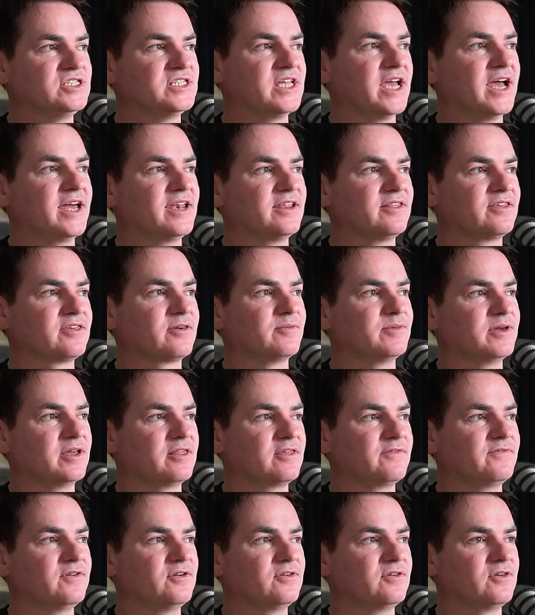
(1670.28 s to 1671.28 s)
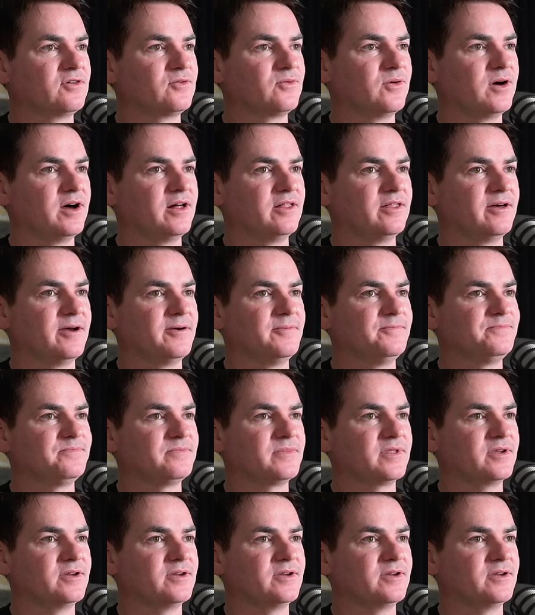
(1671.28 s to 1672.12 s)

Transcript: said in some of the interviews as well that